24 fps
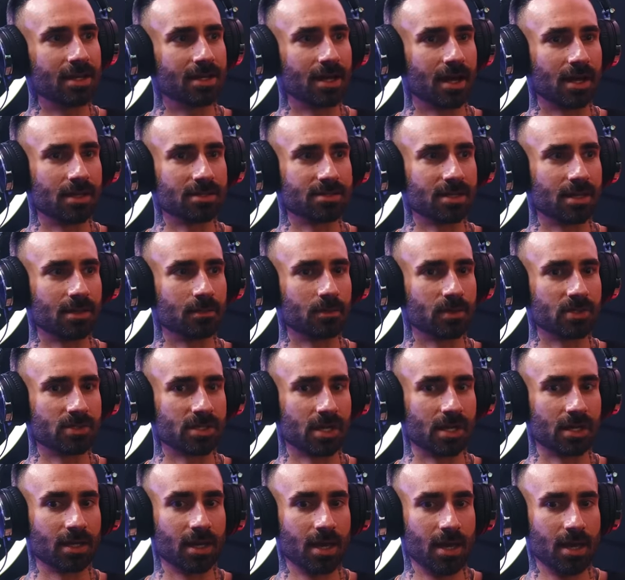content was
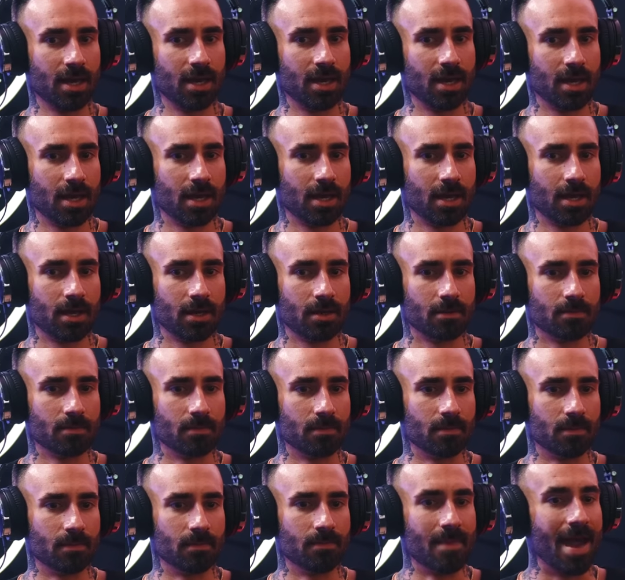like
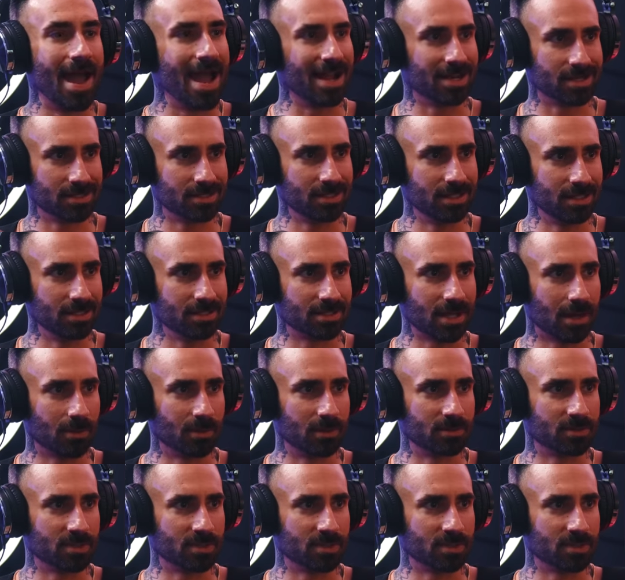magazines I would